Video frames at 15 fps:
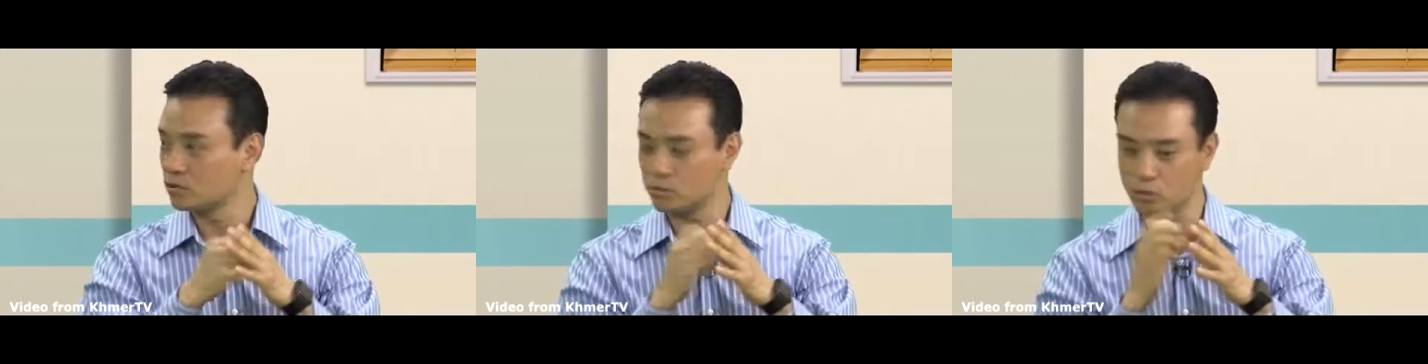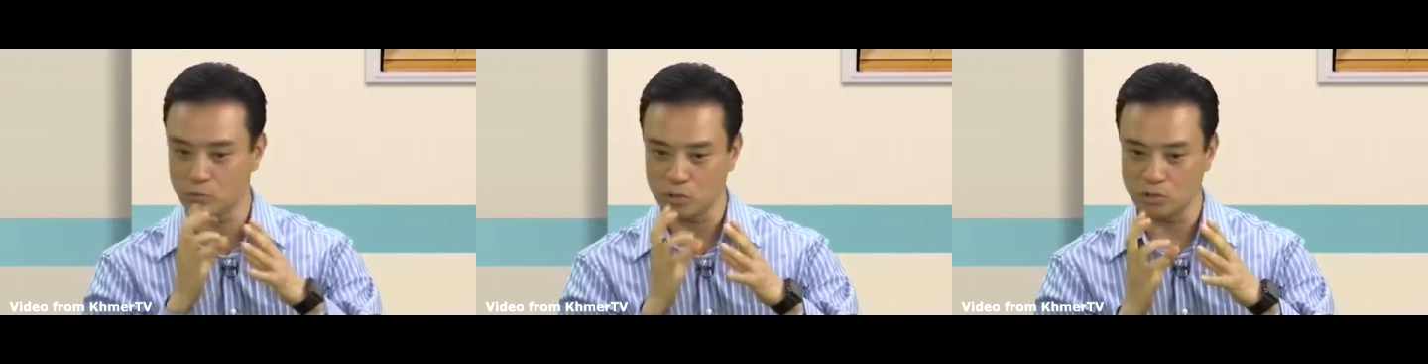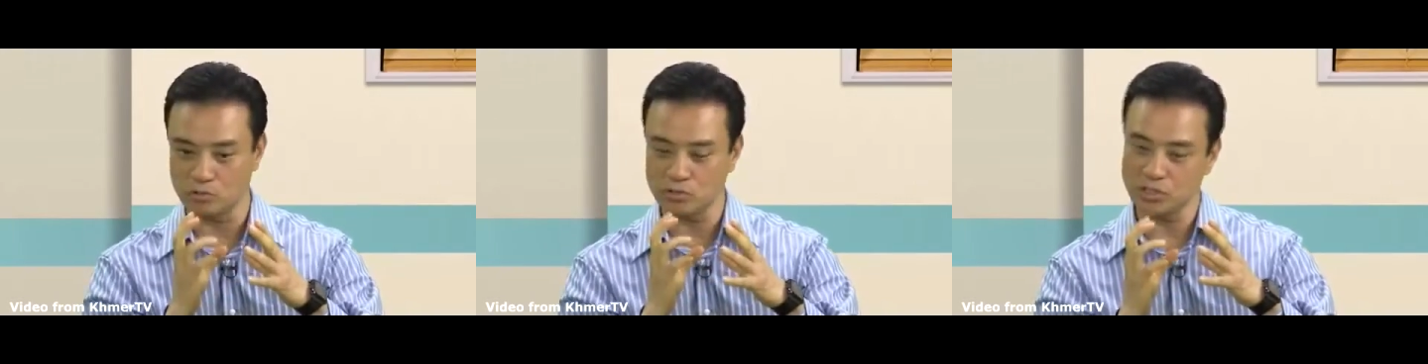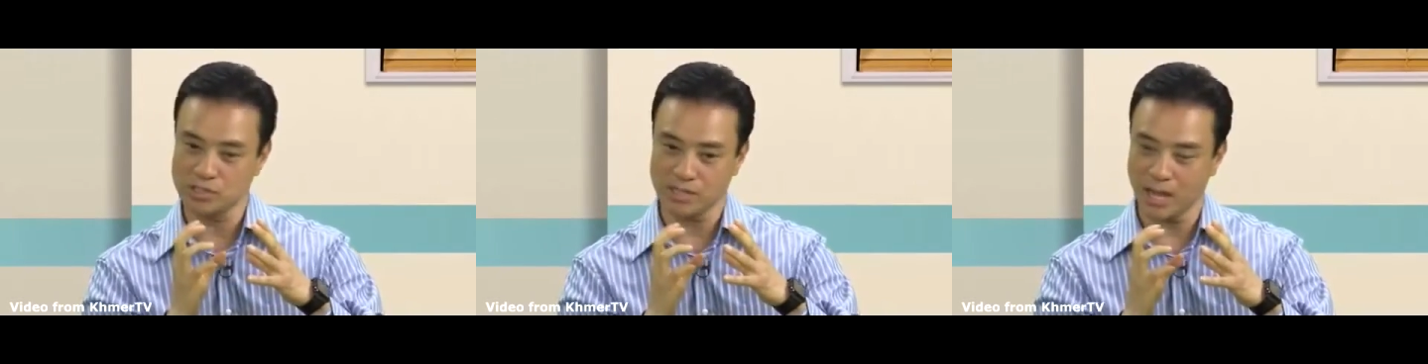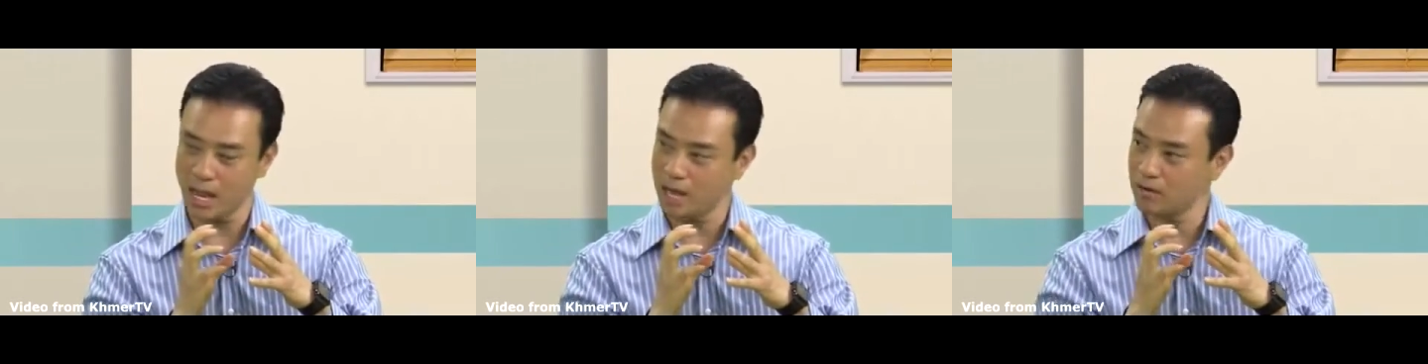So we use
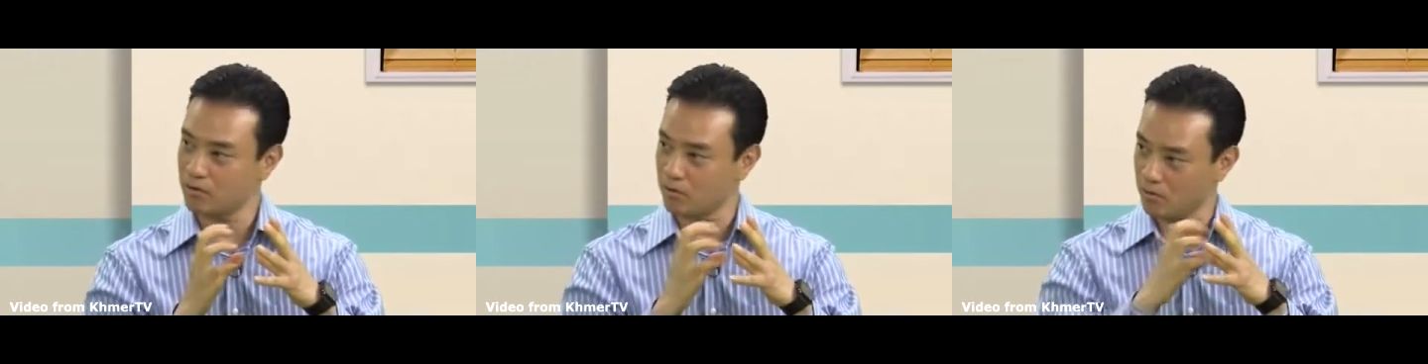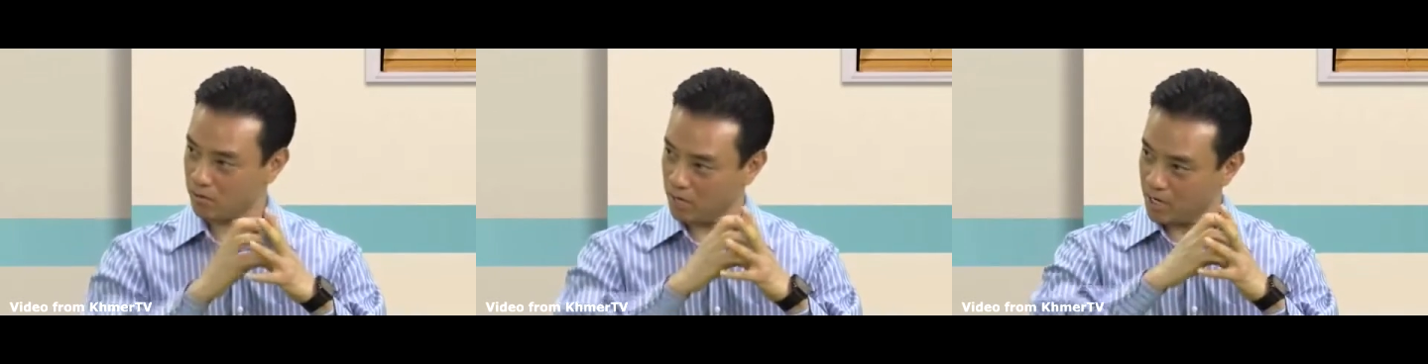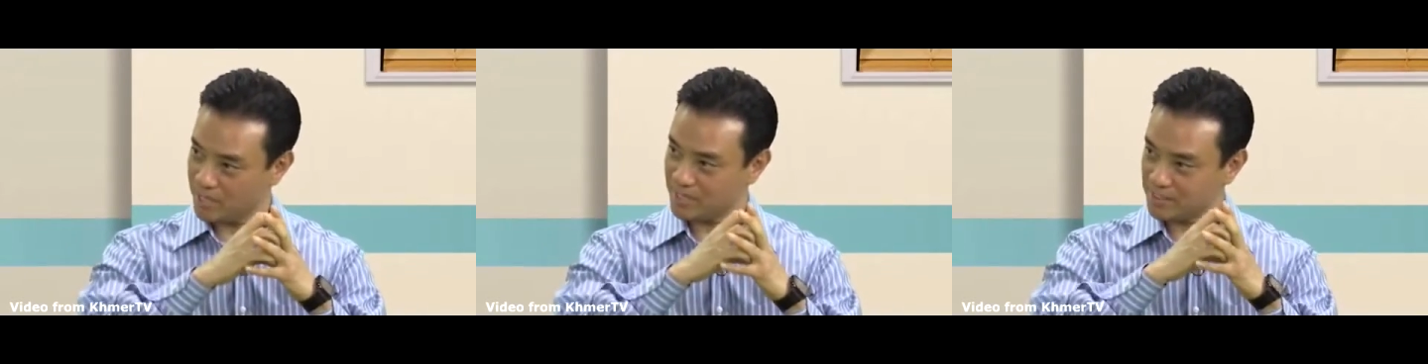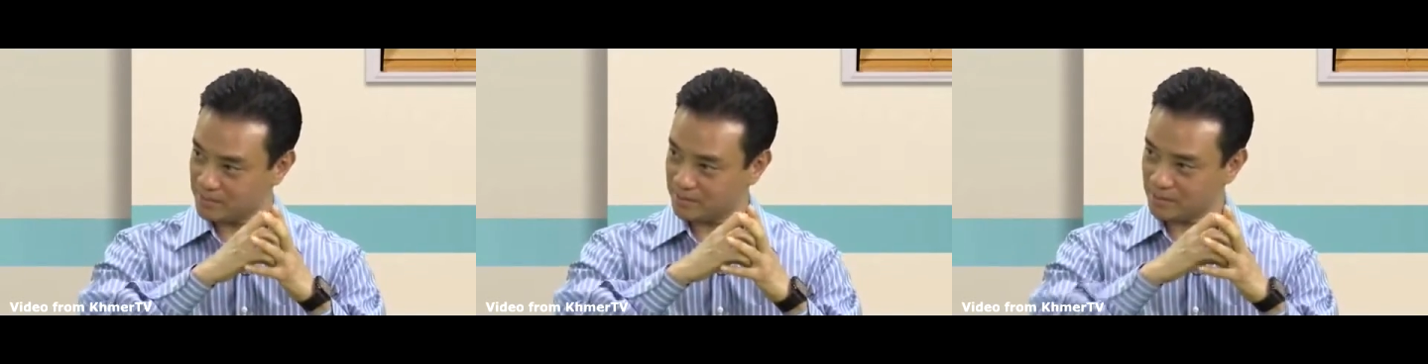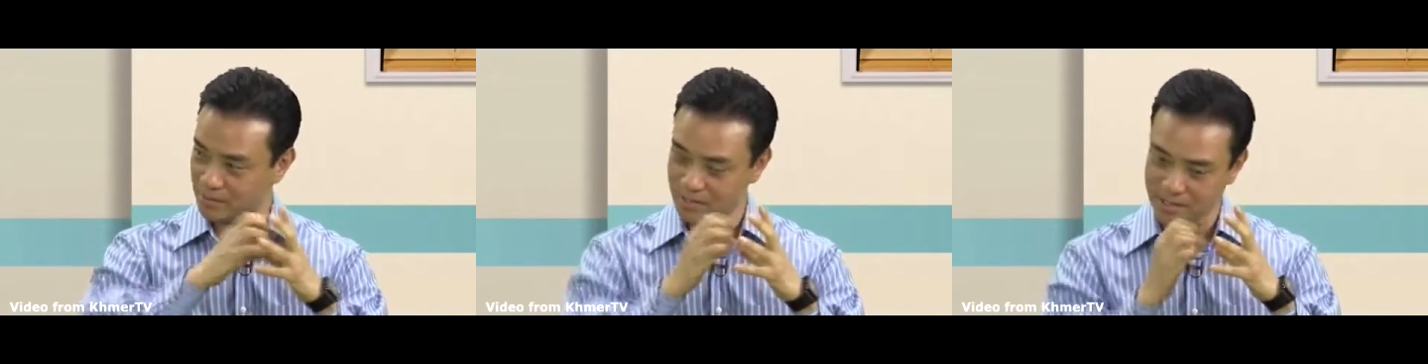this anchor, and
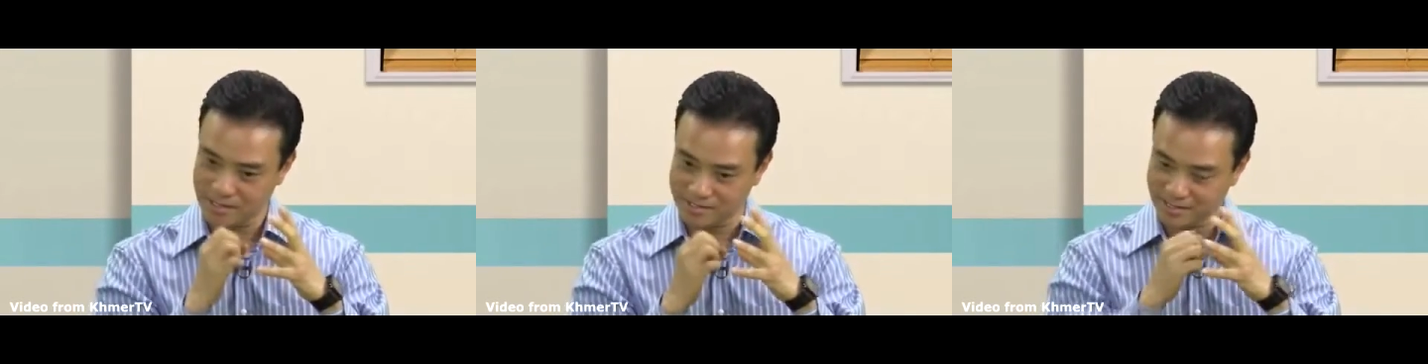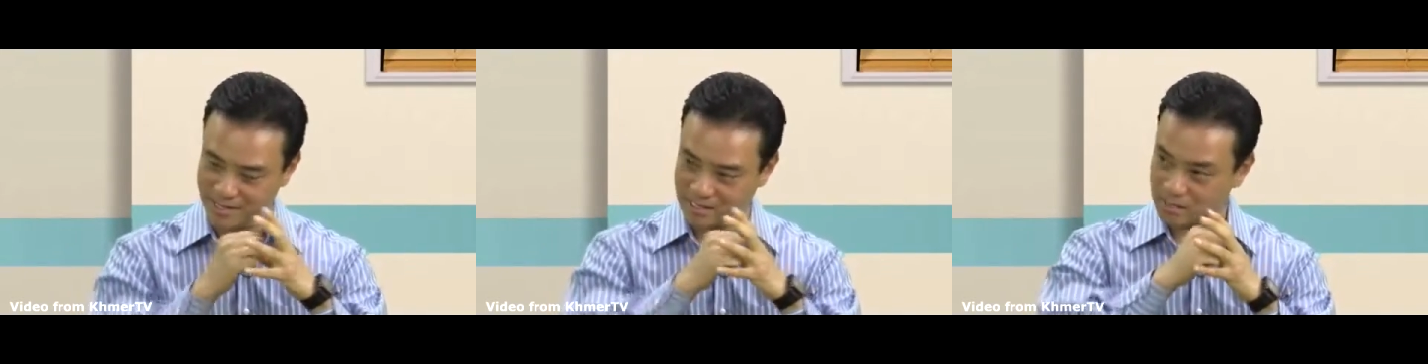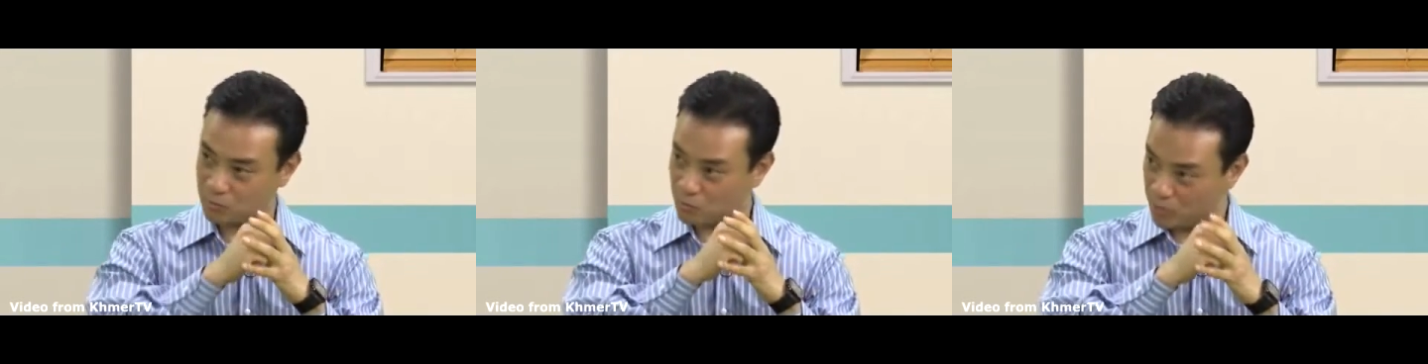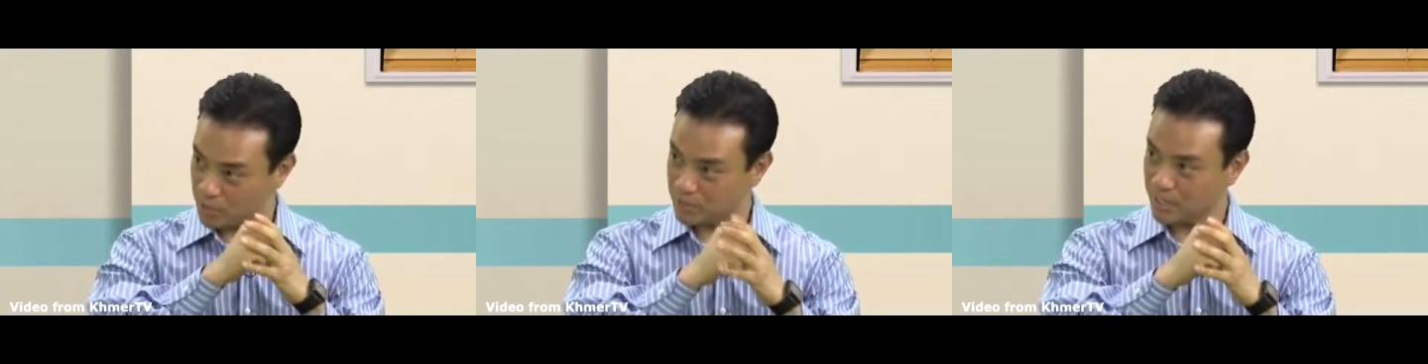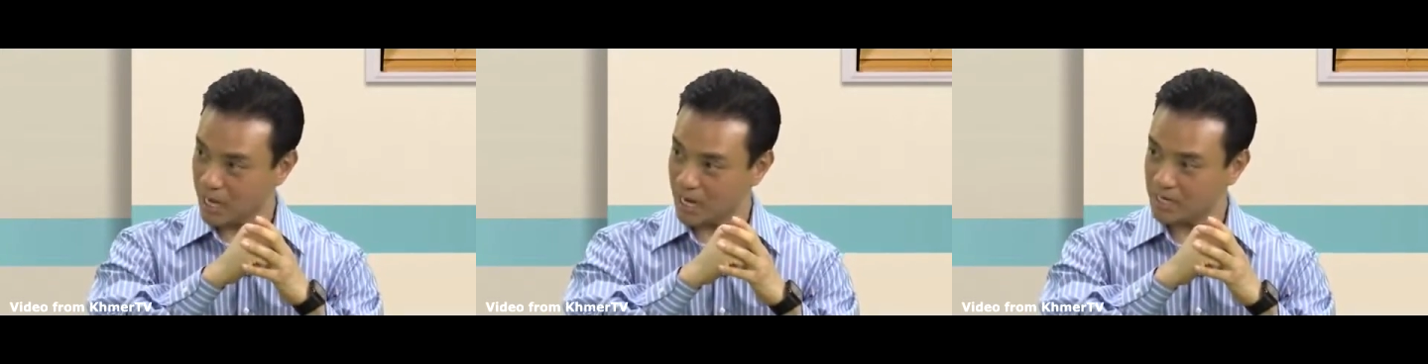it gets it really
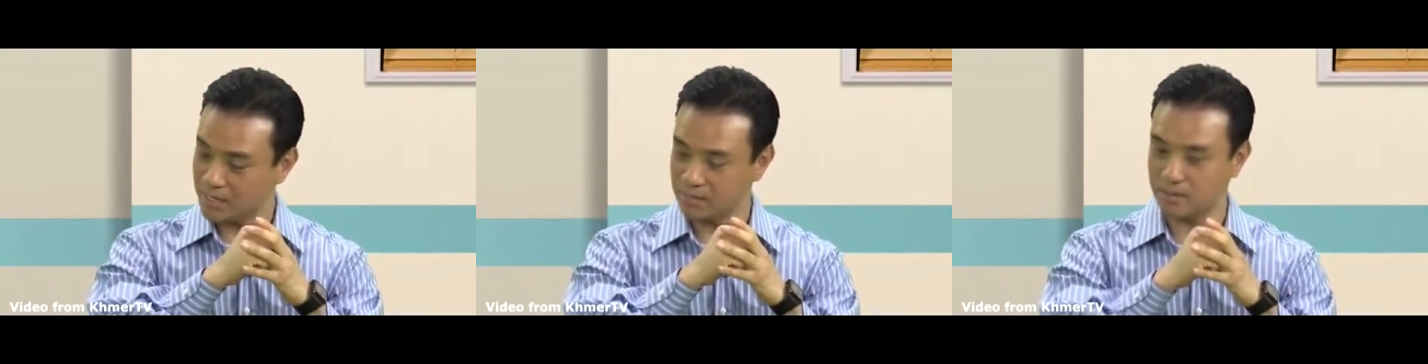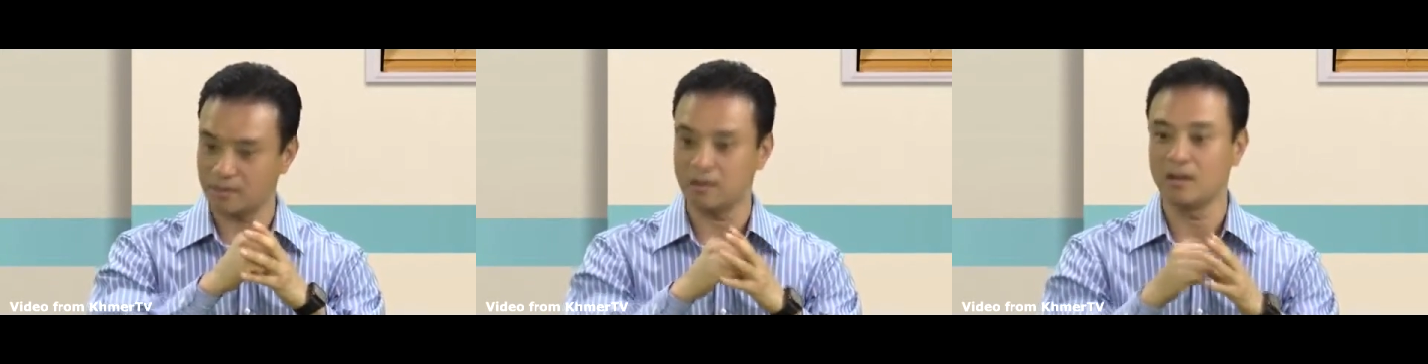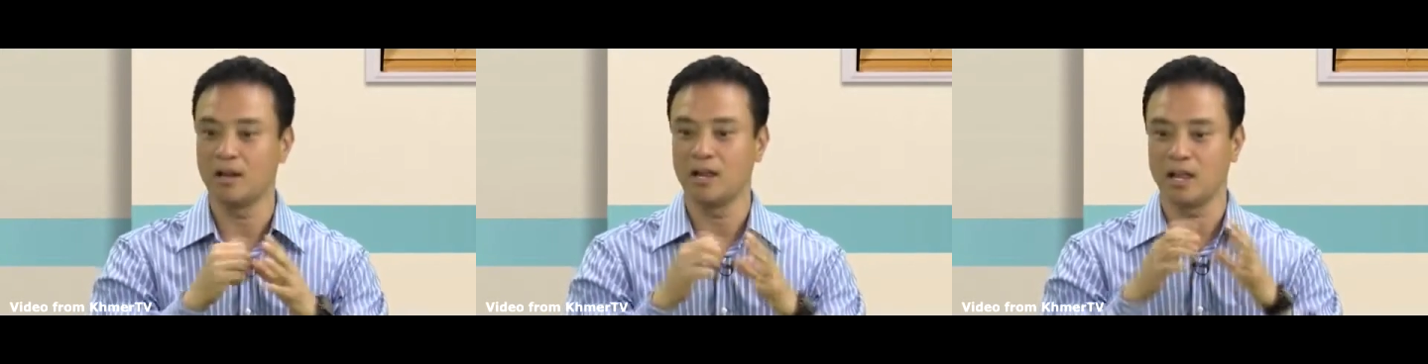tight in there,